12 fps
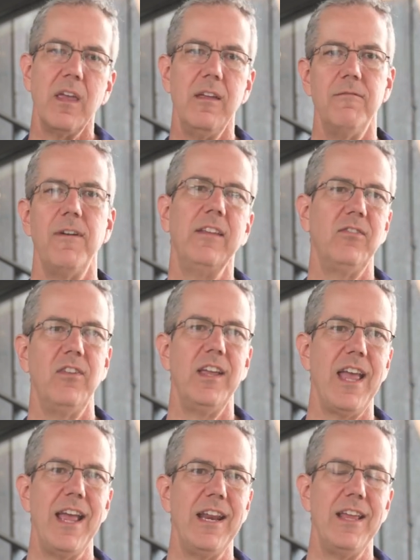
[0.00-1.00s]

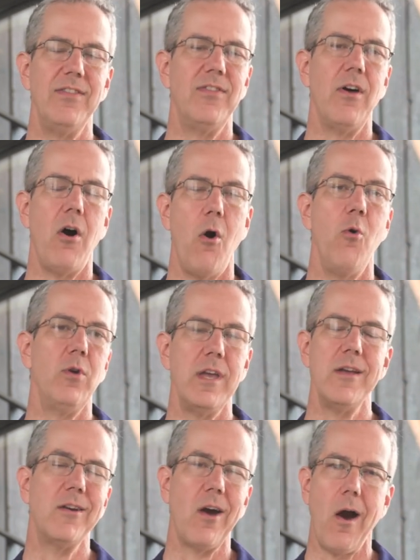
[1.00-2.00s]
Investigated the
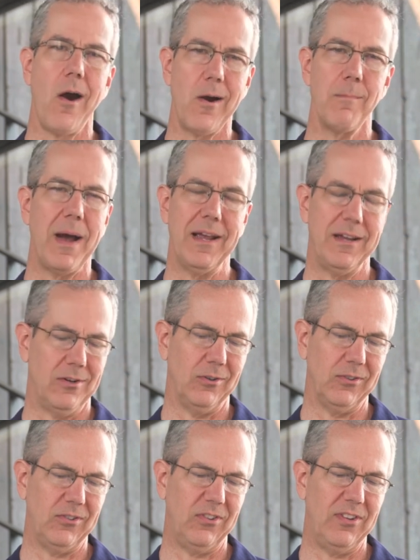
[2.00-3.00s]
Hoagie
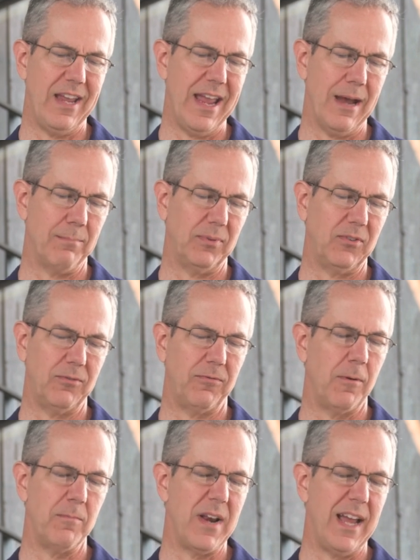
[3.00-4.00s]
Carmichael stamps
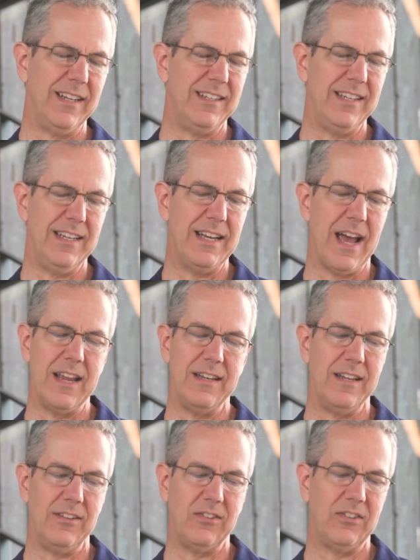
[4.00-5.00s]
from
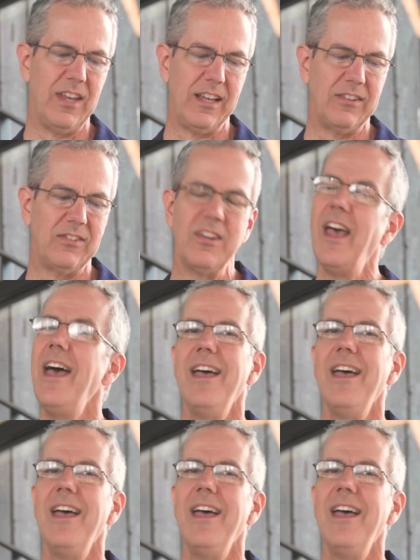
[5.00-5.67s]
1996,